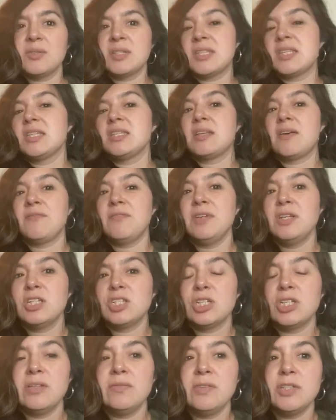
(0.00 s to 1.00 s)
that the
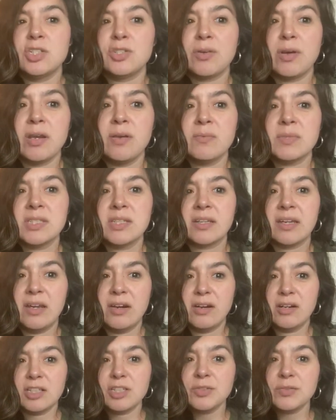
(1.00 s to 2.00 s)
definition of a trait was a
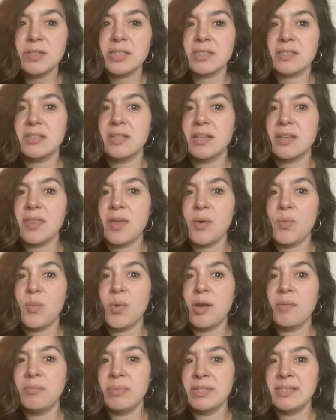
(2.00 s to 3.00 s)
characteristic that
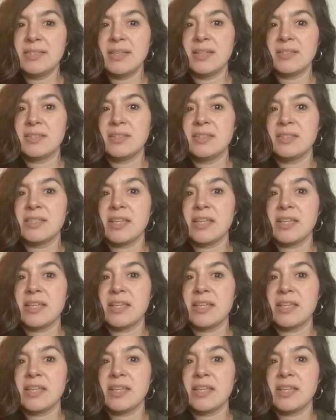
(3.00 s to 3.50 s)
one possesses,